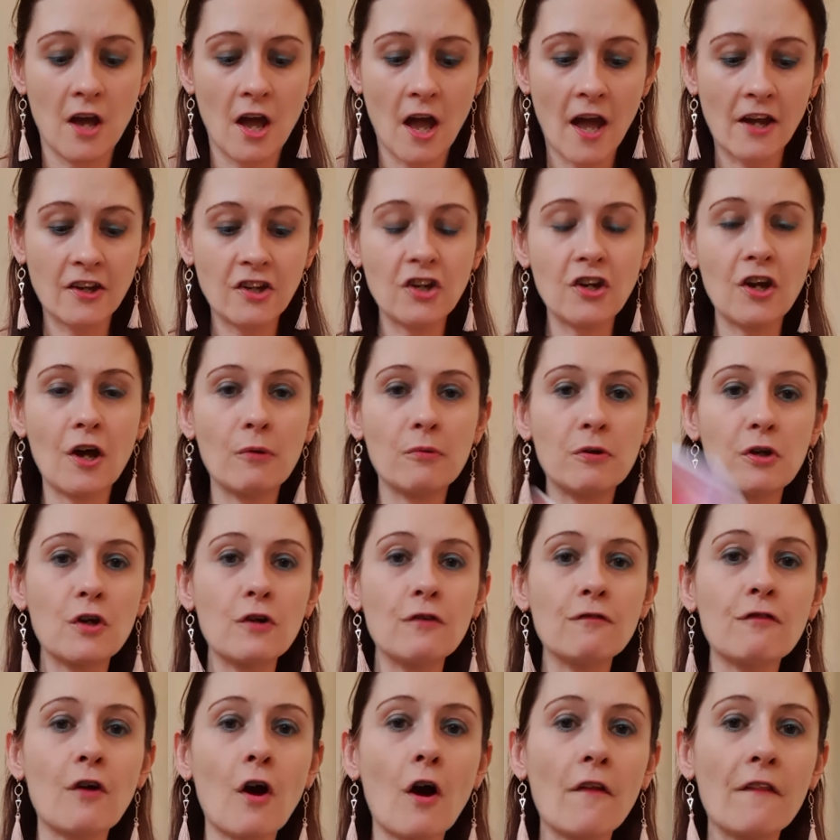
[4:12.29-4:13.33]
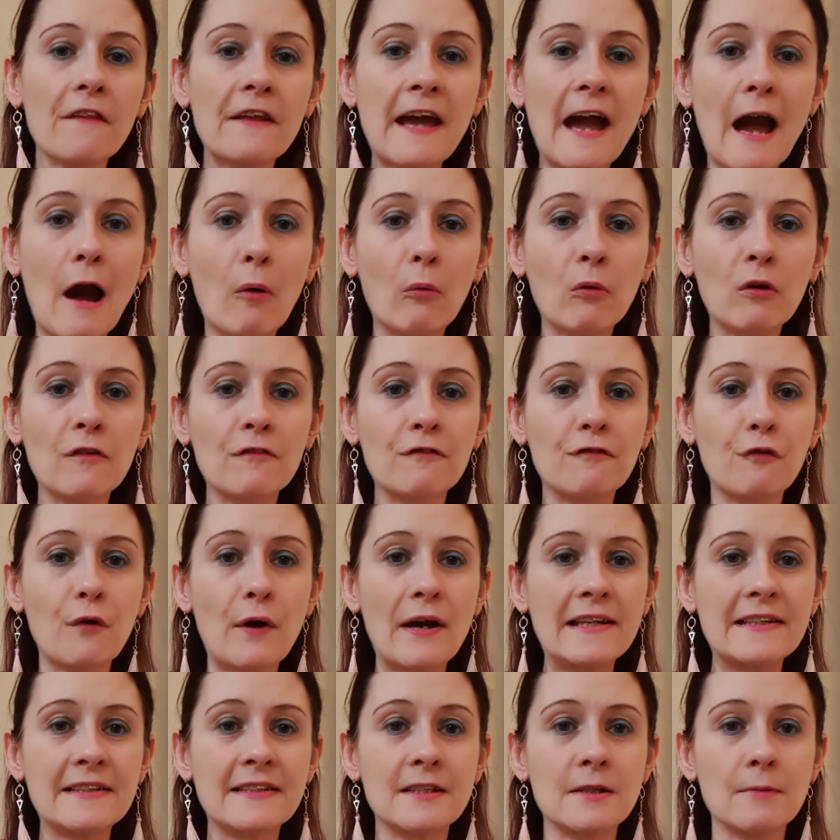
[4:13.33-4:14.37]
And you know, you've got the owl of
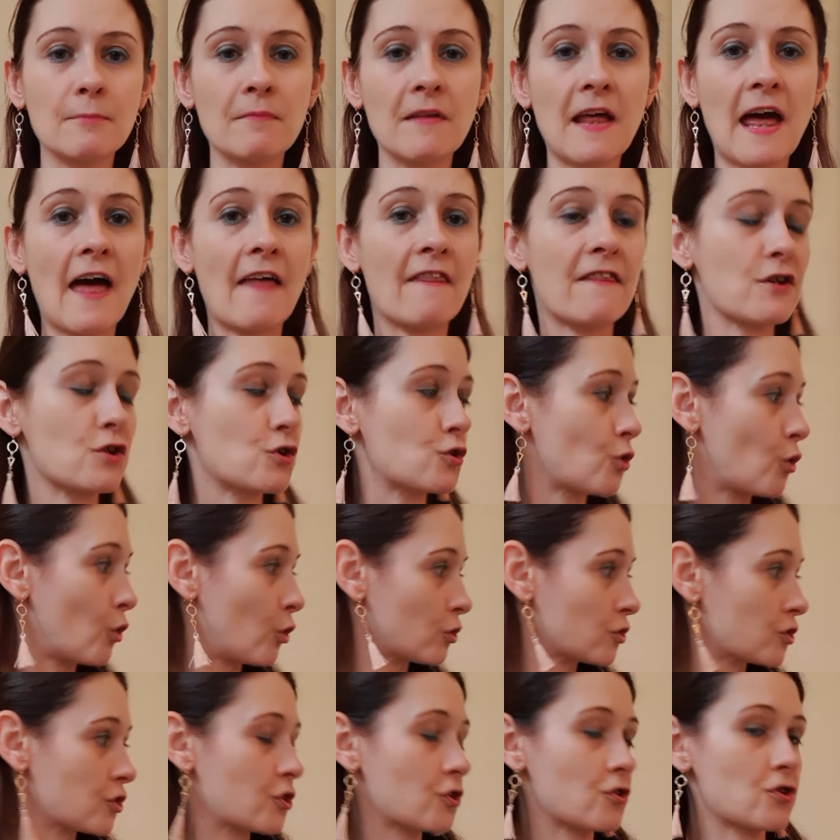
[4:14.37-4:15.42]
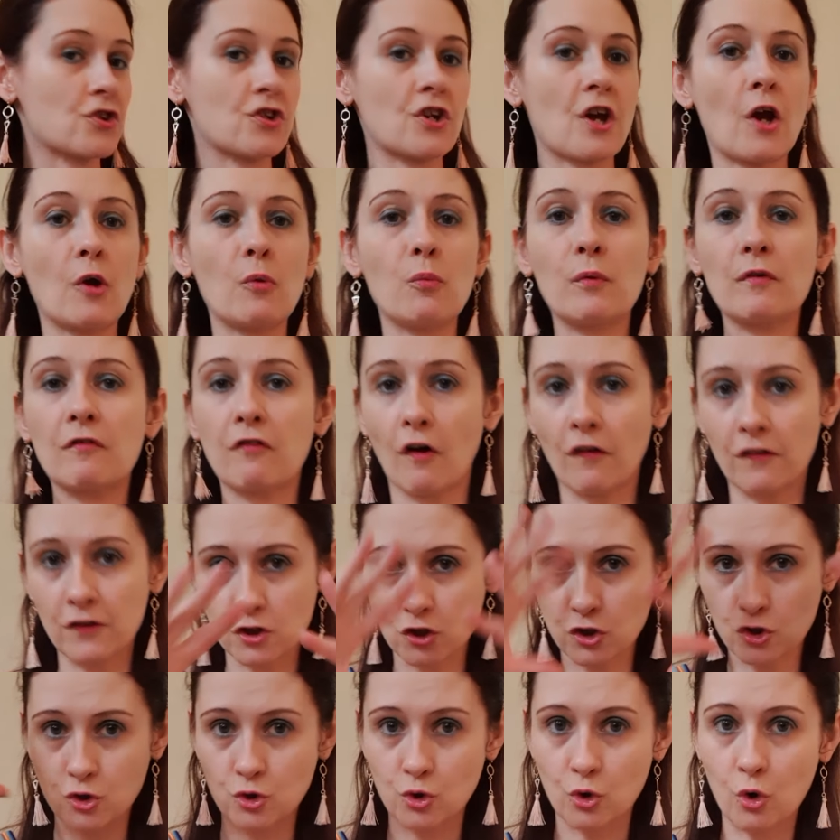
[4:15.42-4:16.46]
wisdom there. The doors just open. We've got the
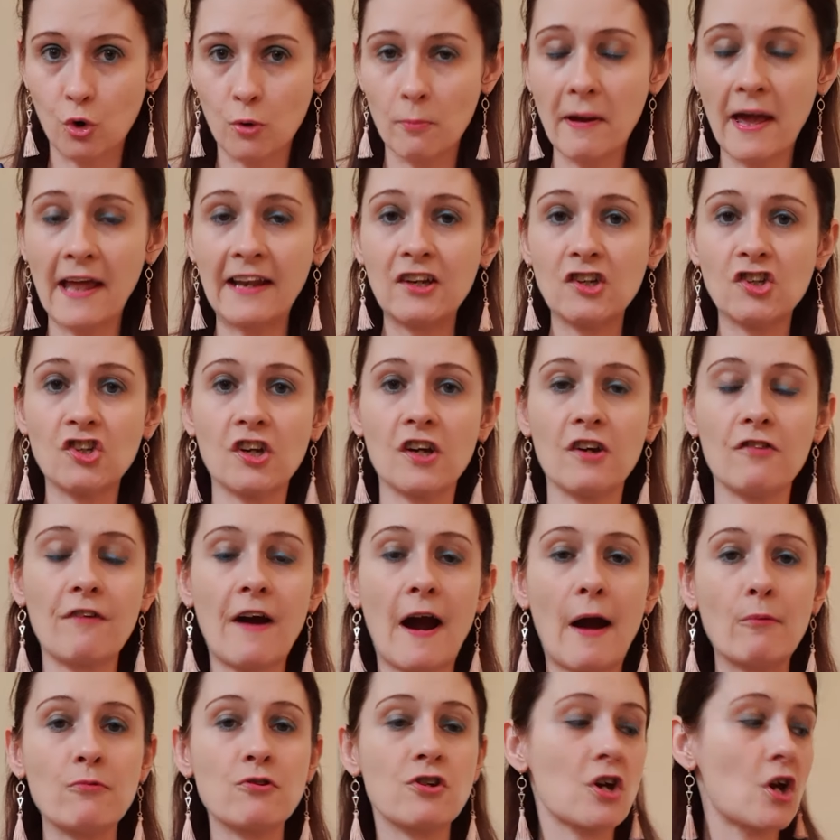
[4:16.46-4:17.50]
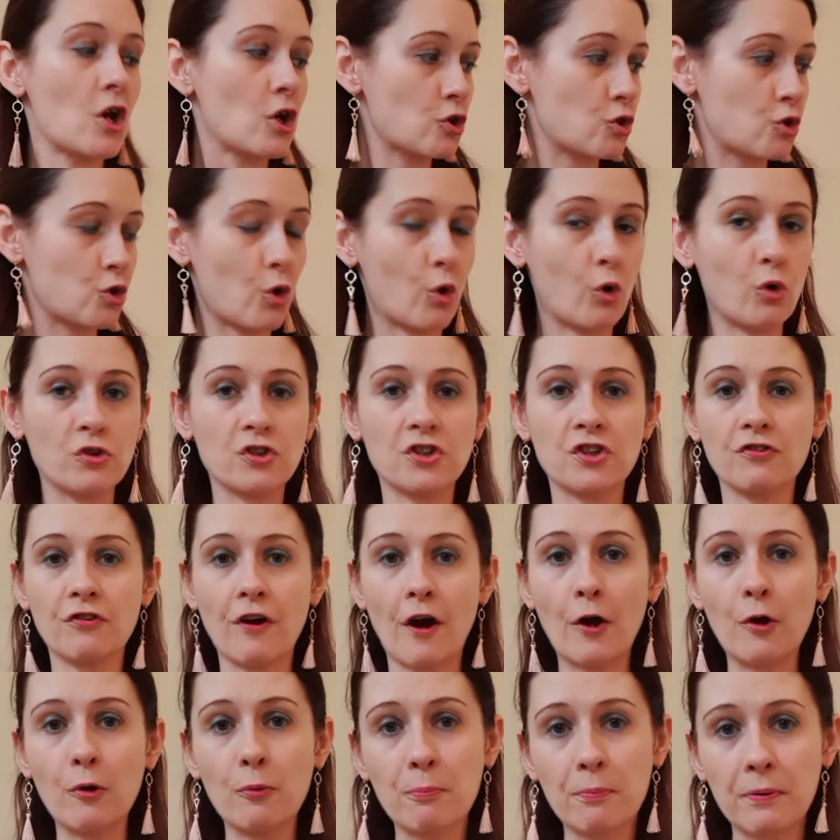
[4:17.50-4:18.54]
storm energy around. Doors are
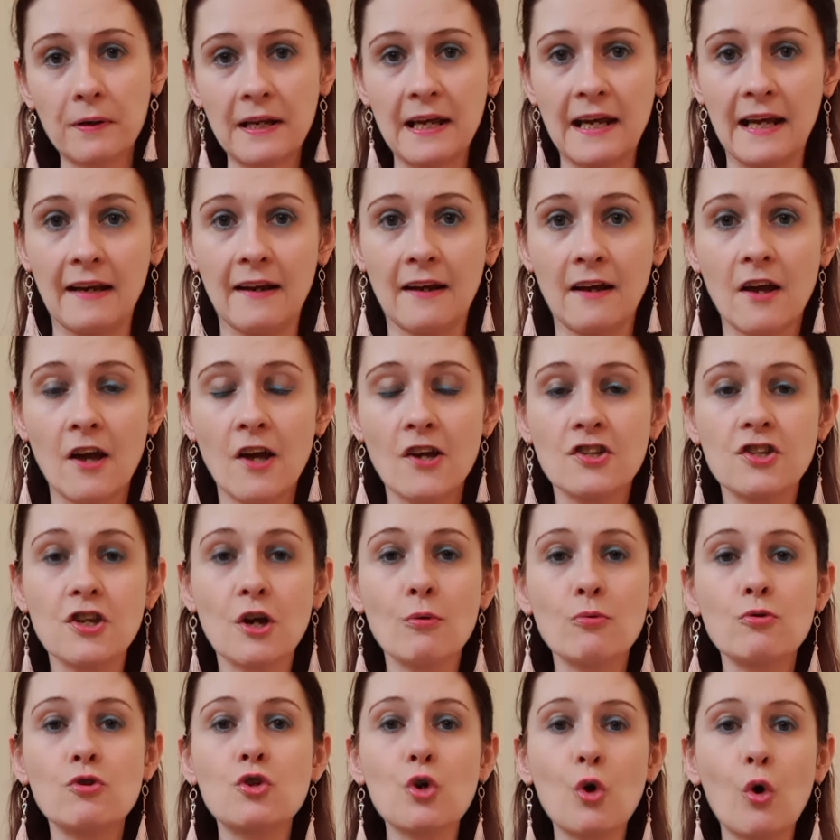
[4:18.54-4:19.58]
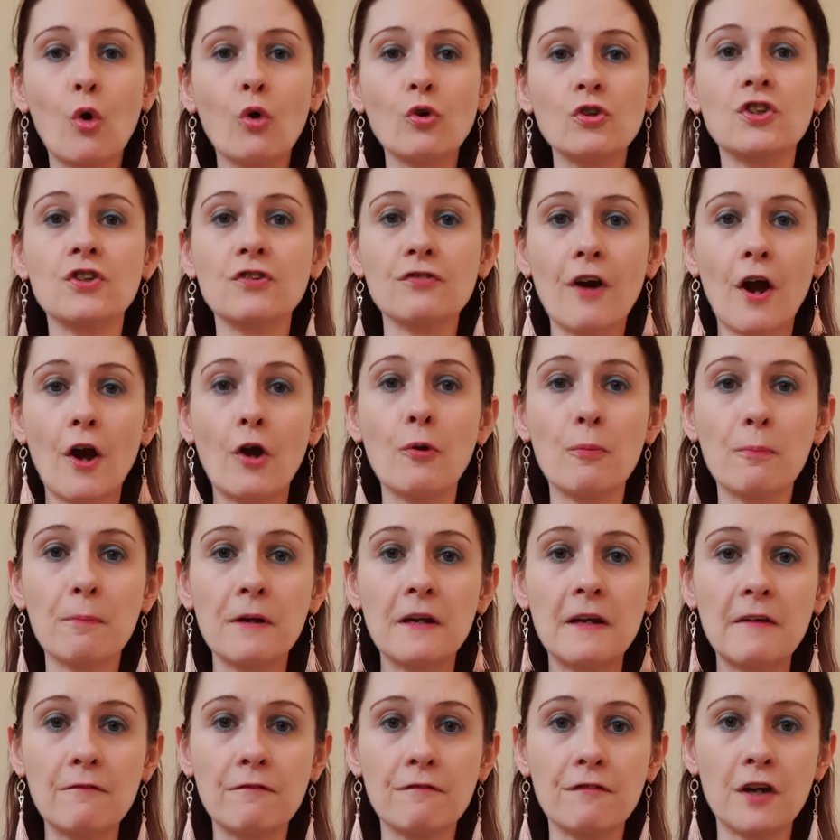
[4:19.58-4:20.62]
opening. So doors are
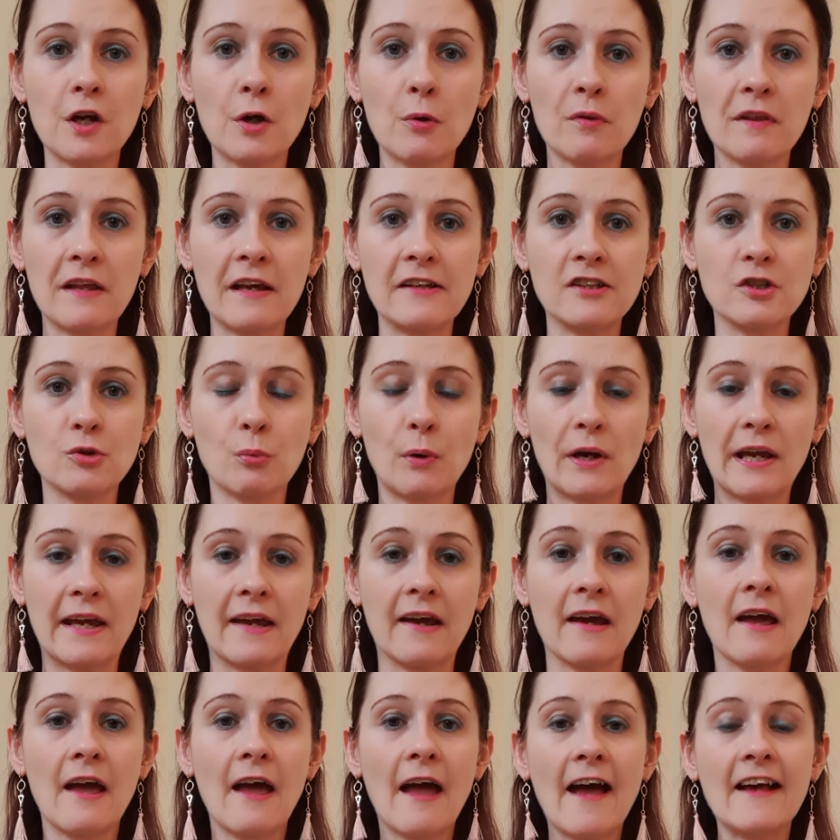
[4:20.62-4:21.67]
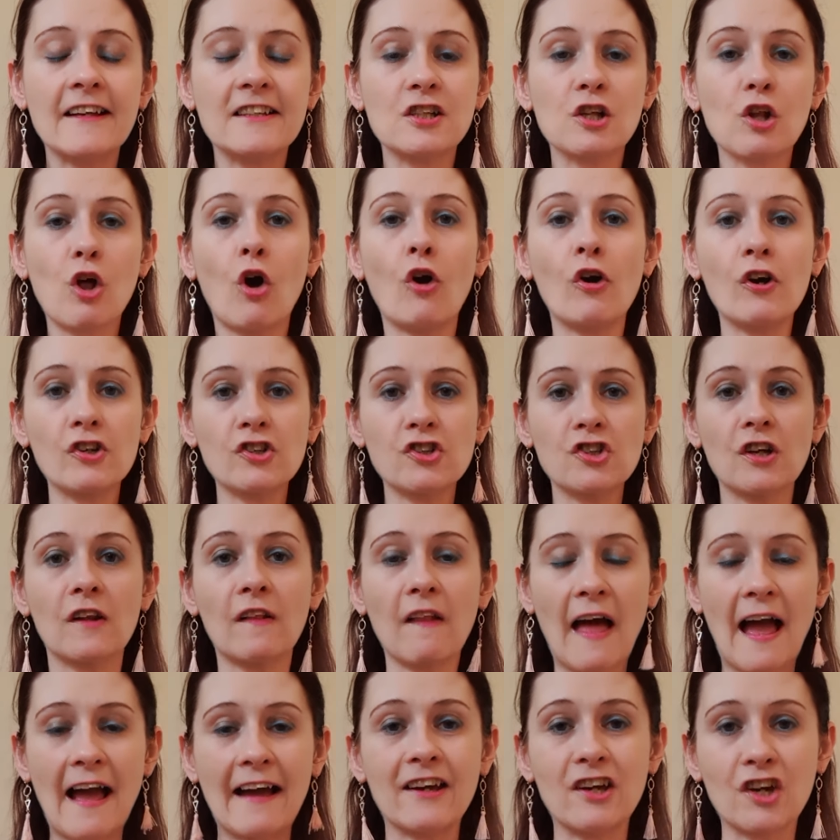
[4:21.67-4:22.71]
opening for you this week as long as you
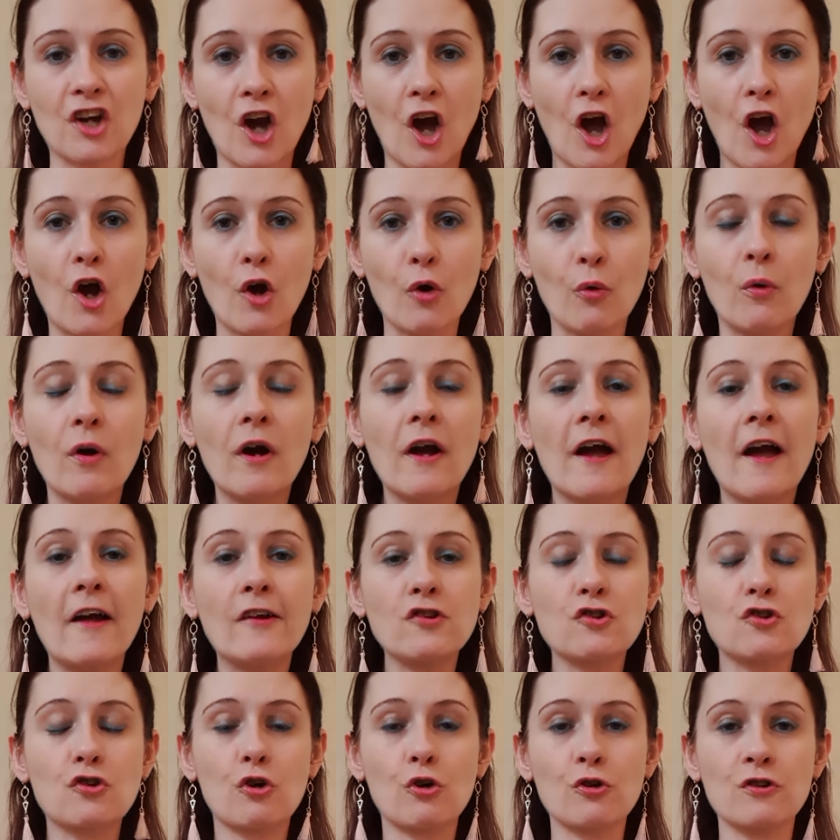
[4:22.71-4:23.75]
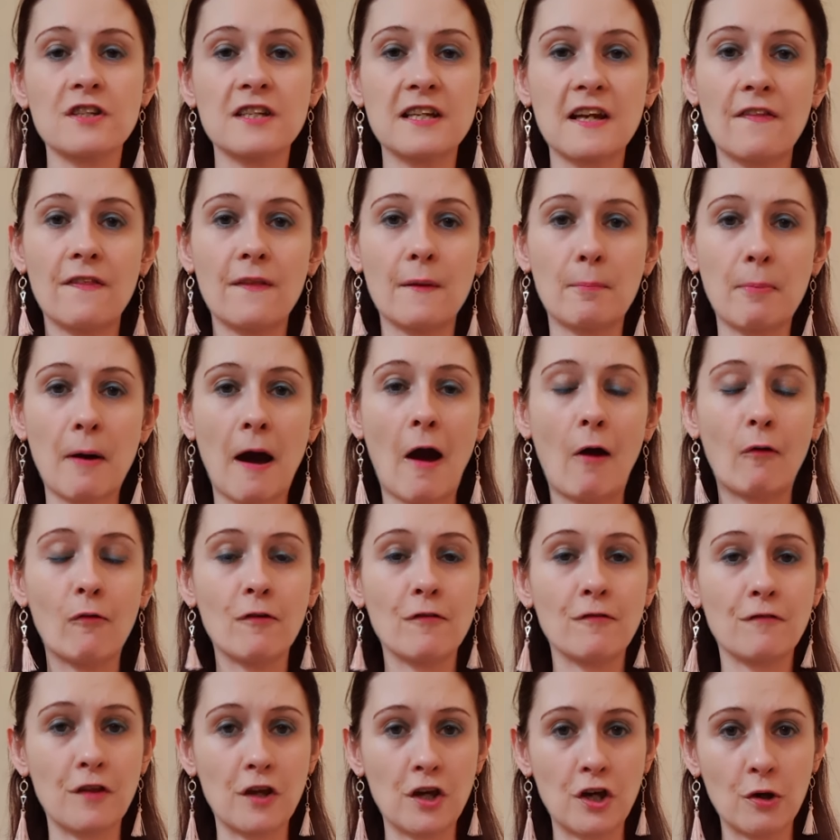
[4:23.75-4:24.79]
let go and trust in the power
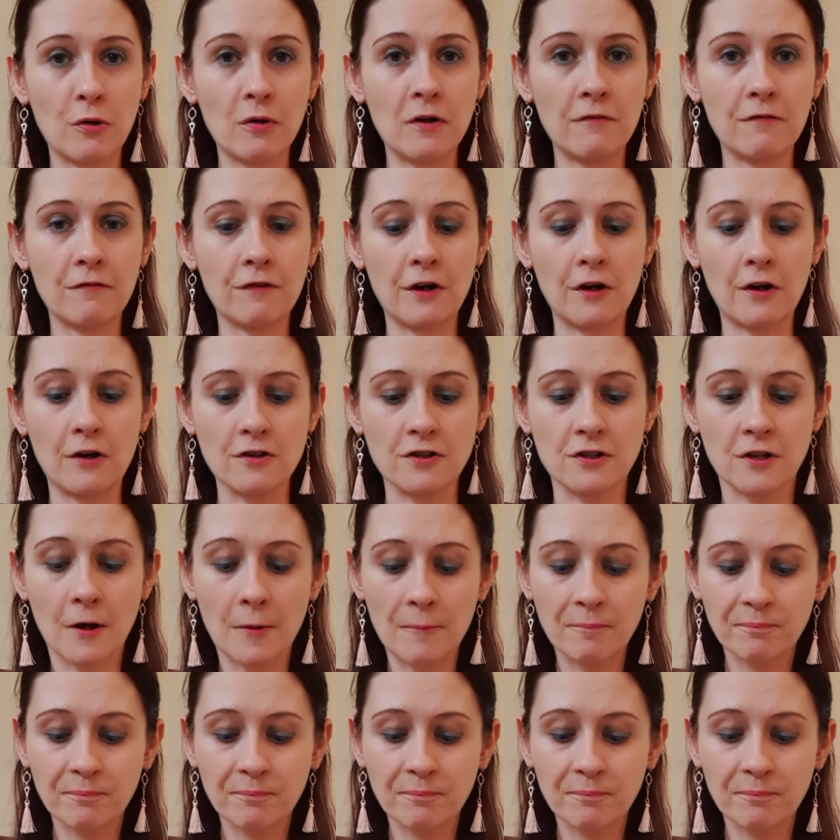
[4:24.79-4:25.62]
of the universe.